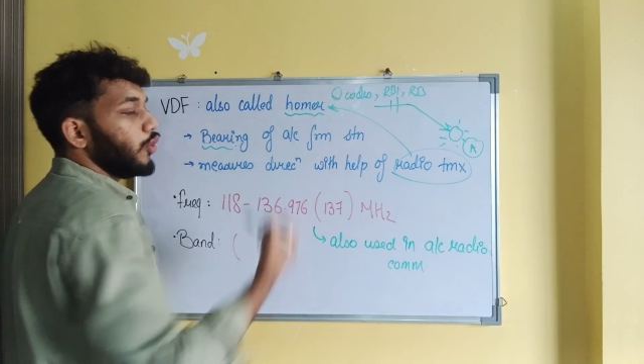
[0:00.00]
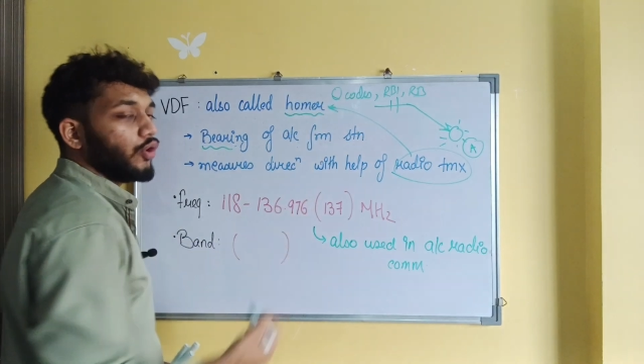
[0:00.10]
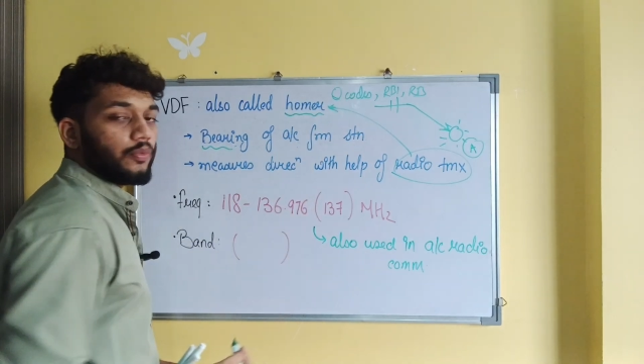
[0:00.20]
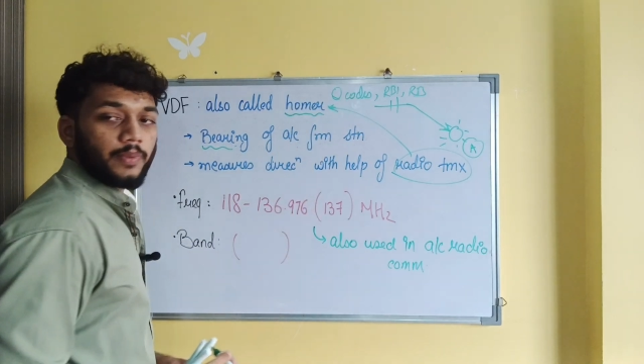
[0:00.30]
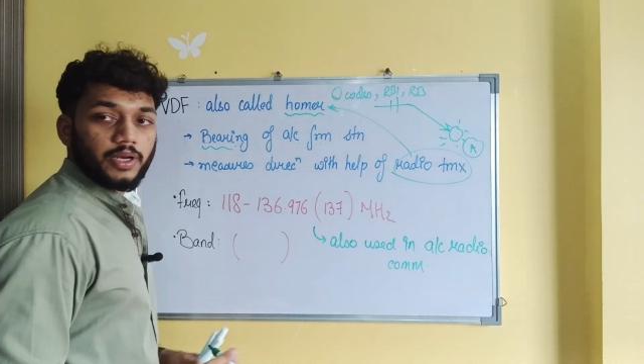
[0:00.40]

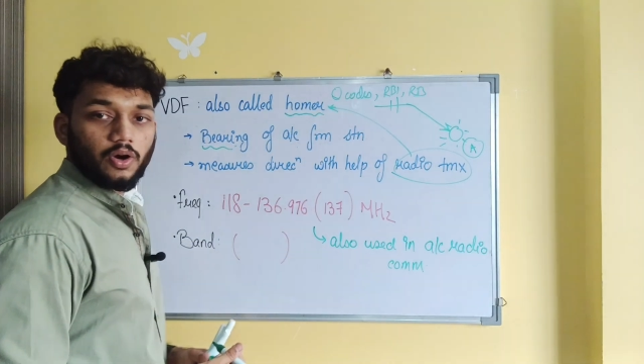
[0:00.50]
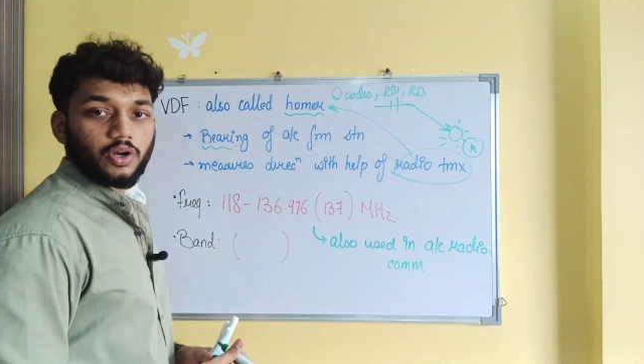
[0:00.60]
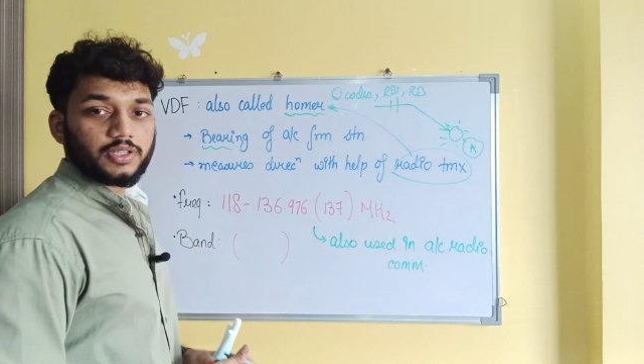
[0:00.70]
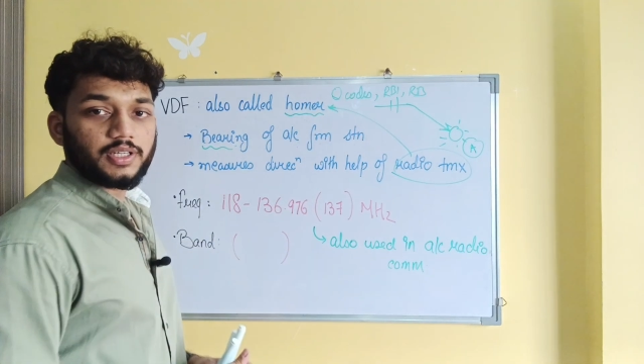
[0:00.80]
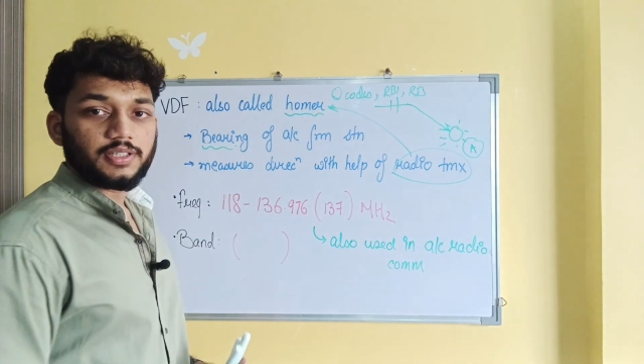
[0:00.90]
Homer
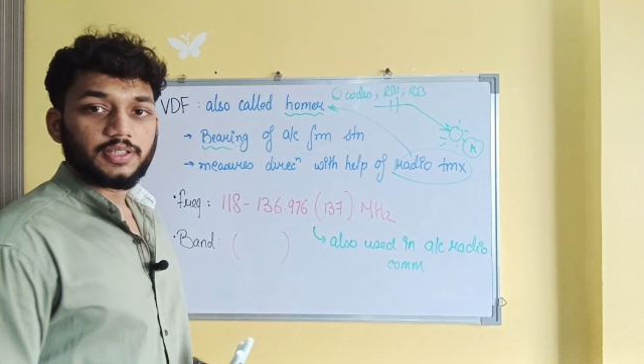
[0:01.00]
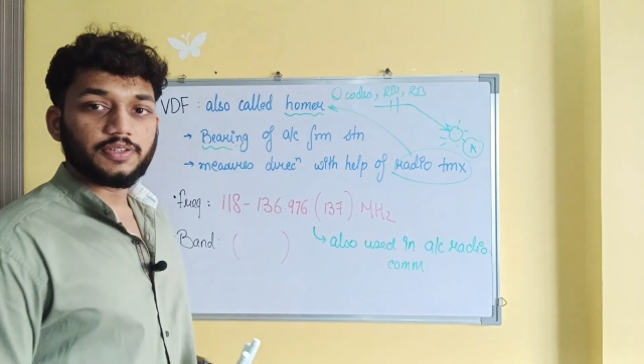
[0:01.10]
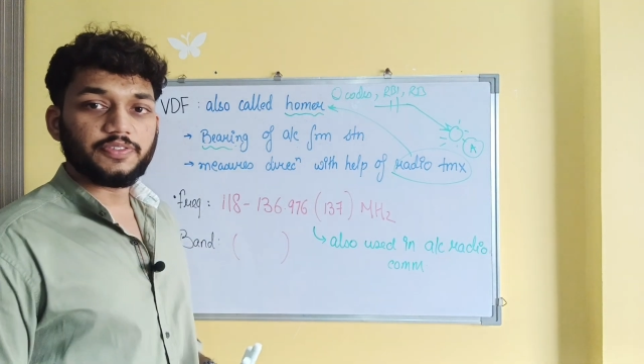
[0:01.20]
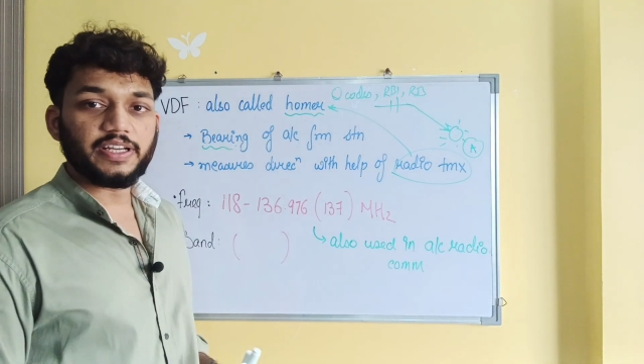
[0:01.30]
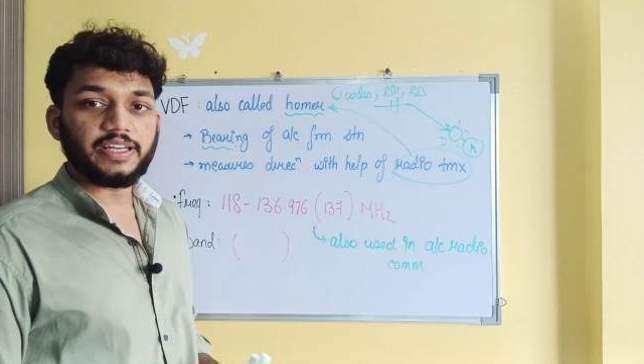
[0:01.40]
or the
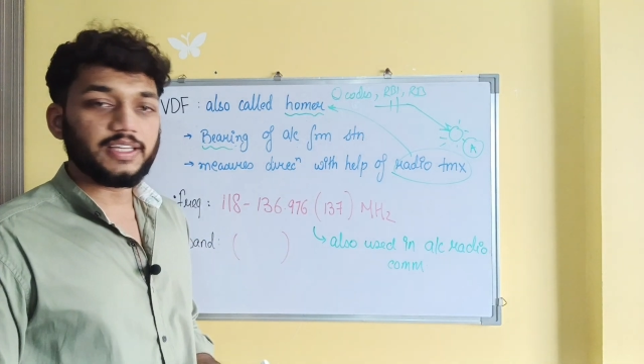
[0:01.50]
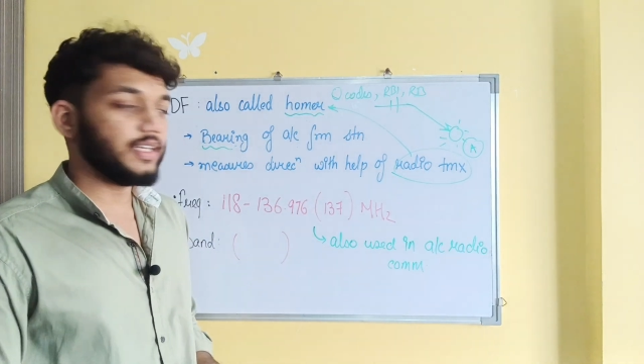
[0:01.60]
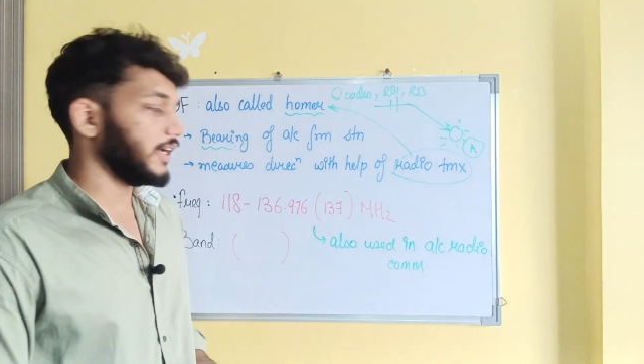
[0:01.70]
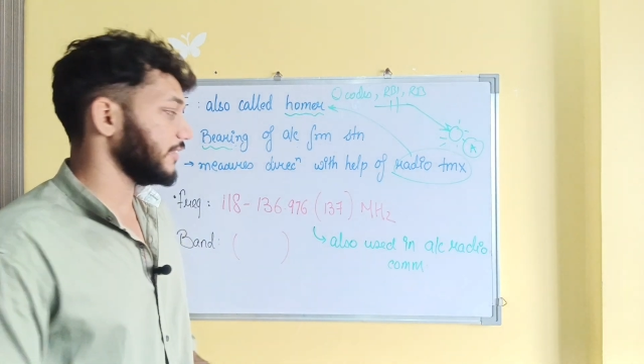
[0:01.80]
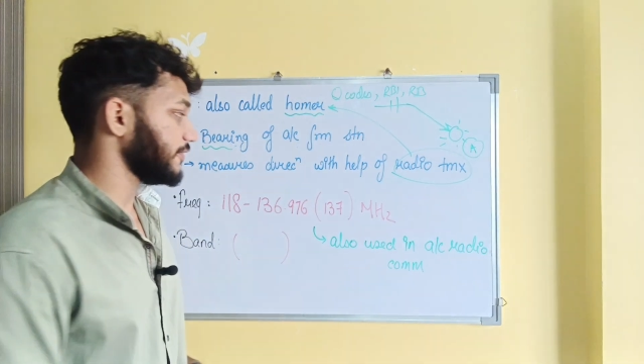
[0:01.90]

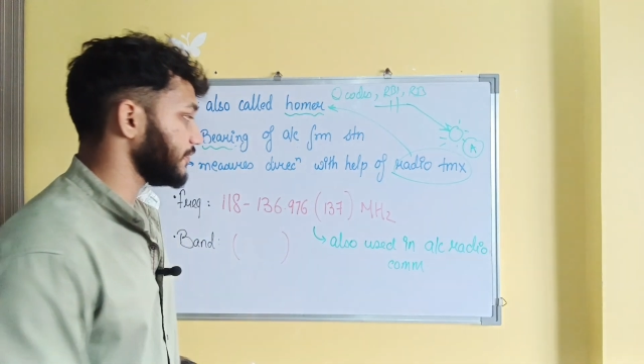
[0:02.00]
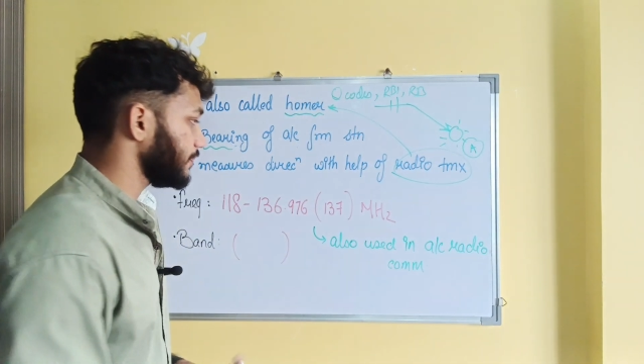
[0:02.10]
VDF.